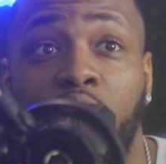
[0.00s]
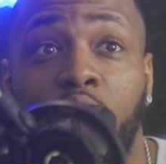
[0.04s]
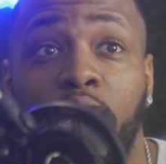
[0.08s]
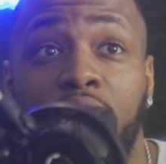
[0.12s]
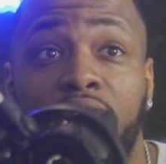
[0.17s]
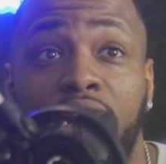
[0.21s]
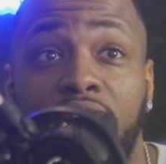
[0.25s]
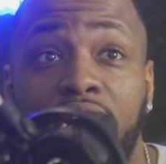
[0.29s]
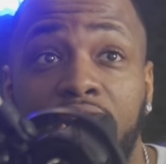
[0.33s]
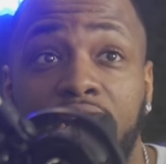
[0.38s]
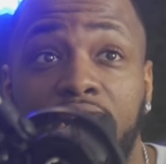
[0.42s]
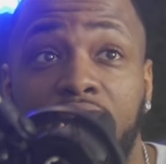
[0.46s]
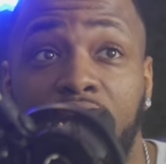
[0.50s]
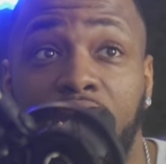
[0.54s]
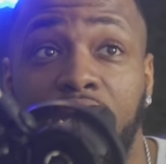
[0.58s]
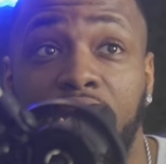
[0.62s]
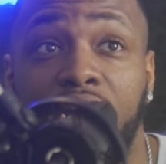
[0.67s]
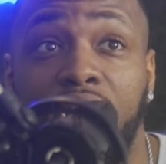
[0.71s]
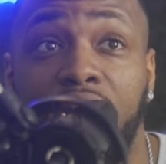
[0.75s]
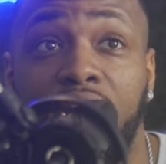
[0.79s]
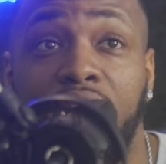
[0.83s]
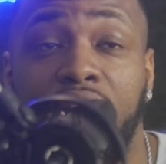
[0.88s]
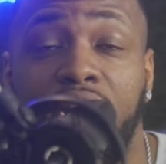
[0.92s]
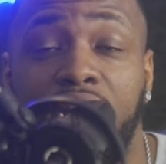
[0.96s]
what he
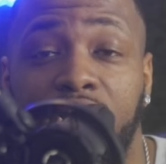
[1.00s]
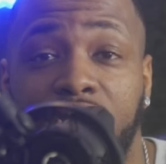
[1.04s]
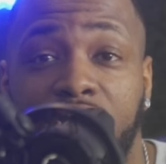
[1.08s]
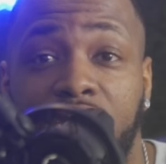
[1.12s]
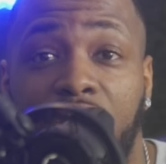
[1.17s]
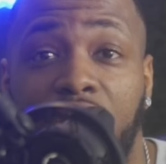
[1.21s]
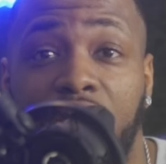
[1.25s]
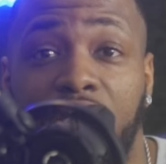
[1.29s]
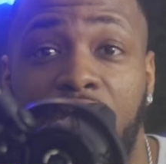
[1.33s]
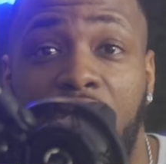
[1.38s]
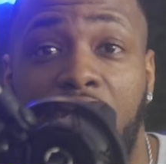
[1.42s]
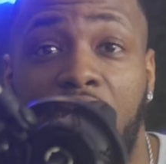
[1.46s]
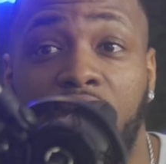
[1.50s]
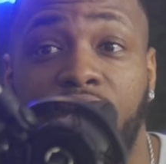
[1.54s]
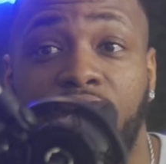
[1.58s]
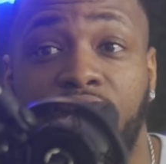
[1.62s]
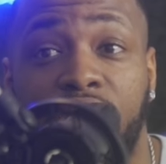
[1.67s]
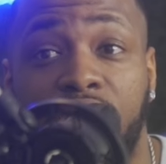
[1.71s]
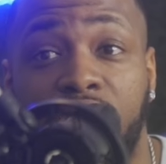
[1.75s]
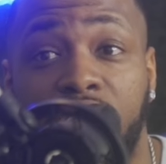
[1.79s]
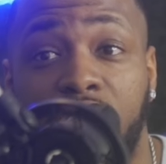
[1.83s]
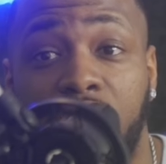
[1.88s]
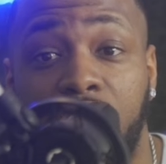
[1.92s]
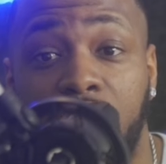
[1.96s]
did in the second half of
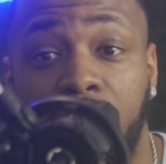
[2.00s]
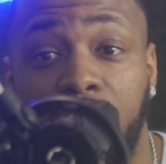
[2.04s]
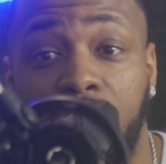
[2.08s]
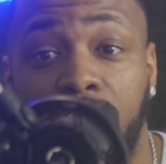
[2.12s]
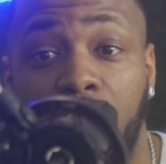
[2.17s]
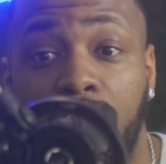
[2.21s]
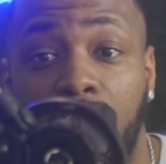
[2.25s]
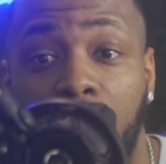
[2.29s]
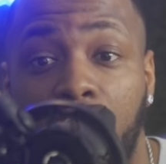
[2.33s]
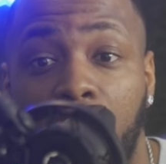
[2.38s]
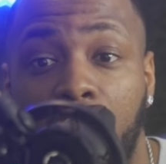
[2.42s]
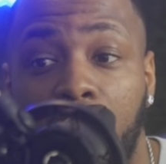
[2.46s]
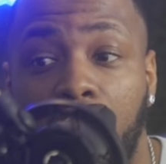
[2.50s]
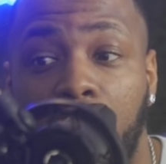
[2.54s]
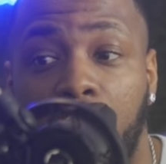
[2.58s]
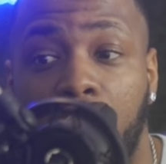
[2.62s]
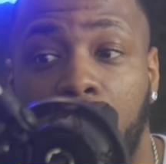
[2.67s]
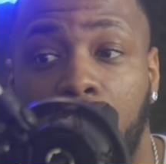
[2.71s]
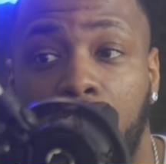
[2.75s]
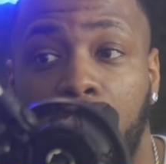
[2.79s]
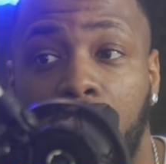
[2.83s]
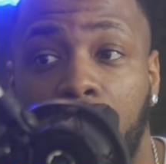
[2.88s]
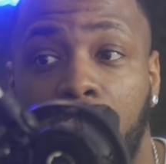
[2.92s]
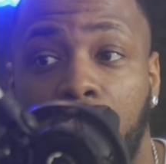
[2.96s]
the year,
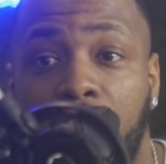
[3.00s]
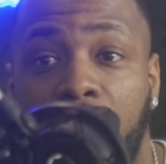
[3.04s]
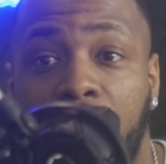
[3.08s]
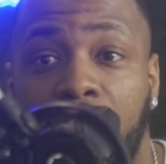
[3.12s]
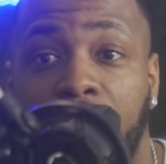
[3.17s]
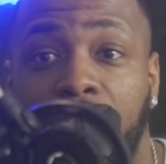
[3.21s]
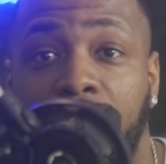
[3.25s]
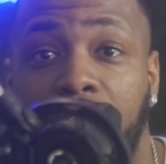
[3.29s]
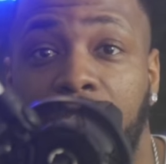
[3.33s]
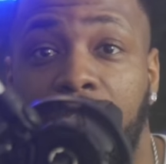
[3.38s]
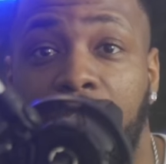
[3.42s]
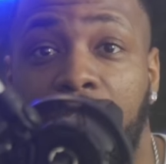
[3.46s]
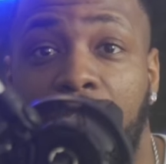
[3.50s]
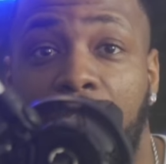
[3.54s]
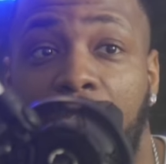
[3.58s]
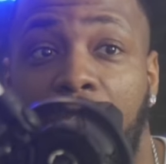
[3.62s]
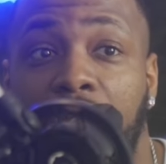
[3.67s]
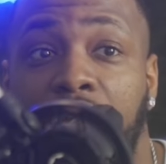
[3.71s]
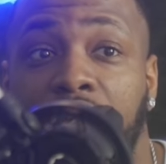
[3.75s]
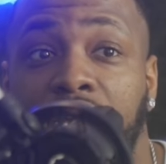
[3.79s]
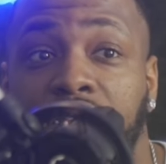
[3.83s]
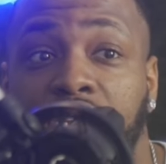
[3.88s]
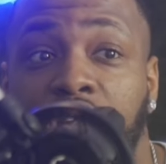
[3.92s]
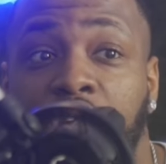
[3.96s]
uh, and
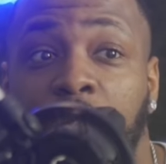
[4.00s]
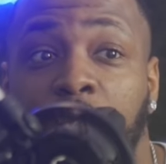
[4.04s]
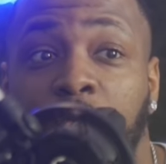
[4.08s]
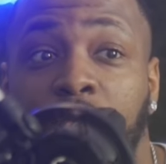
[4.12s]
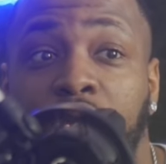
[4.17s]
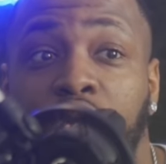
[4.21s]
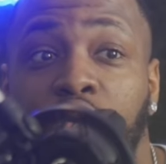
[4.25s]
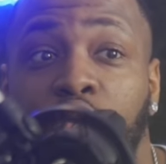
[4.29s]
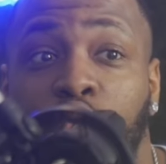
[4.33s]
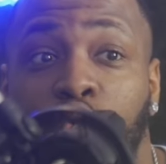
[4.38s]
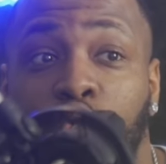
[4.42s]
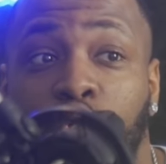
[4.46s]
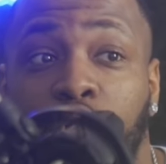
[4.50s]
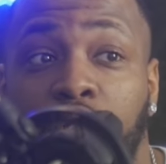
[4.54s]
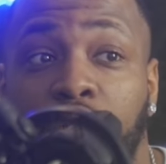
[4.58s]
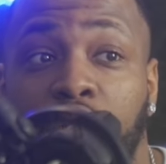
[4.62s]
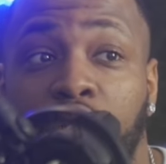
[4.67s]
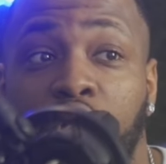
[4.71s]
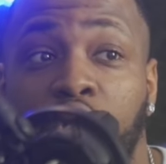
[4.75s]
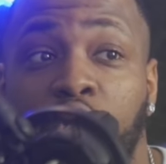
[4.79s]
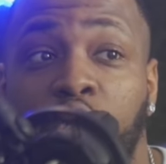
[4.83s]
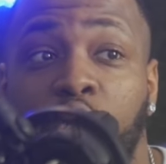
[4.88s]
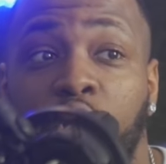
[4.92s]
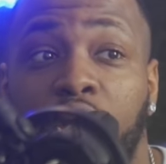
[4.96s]
it's going to be
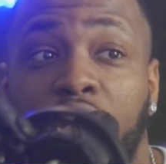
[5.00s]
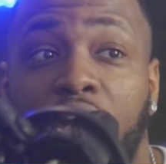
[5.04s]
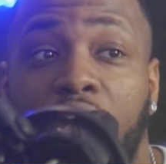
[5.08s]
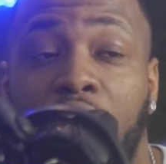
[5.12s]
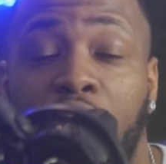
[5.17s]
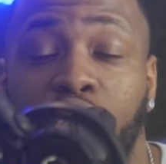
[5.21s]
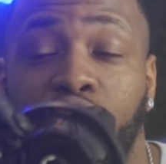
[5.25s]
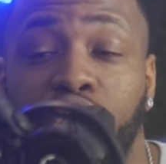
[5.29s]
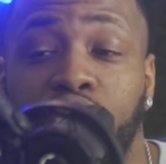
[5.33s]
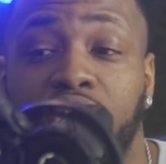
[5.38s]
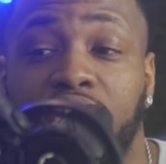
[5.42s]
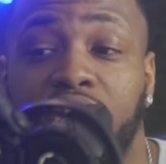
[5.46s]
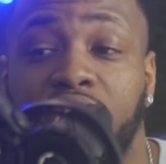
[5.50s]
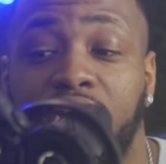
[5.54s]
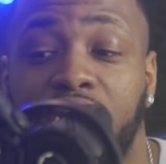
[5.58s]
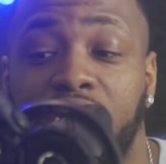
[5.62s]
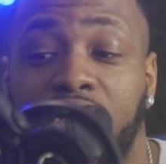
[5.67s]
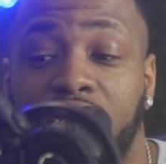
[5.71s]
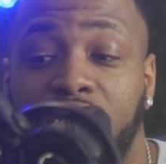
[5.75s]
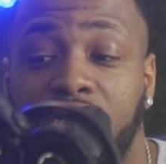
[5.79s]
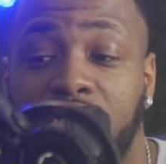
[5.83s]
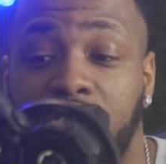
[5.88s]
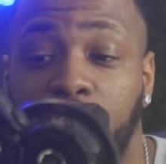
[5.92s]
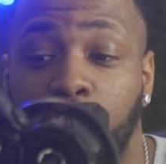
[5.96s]
real interesting
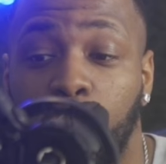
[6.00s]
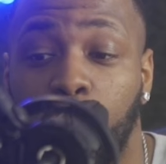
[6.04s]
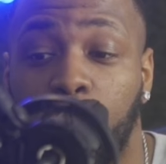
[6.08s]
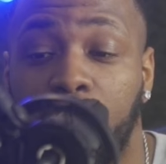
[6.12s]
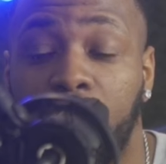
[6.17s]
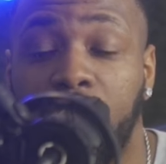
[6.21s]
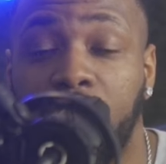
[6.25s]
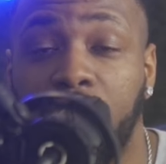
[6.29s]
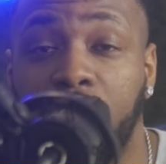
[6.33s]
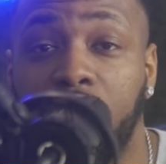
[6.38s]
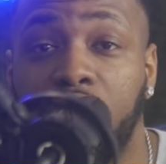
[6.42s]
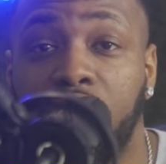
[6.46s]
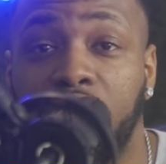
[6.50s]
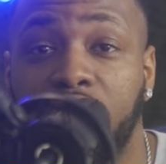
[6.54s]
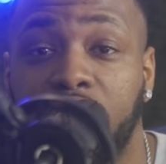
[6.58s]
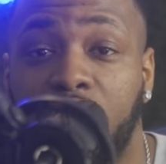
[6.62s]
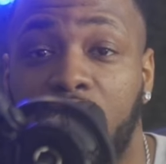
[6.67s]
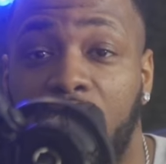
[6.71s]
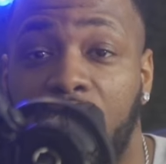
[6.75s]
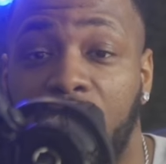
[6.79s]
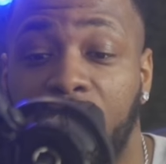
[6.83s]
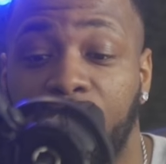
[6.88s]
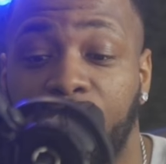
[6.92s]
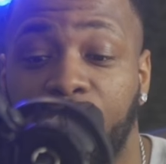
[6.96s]
to see what he looks
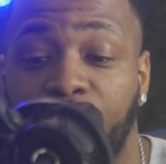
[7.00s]
like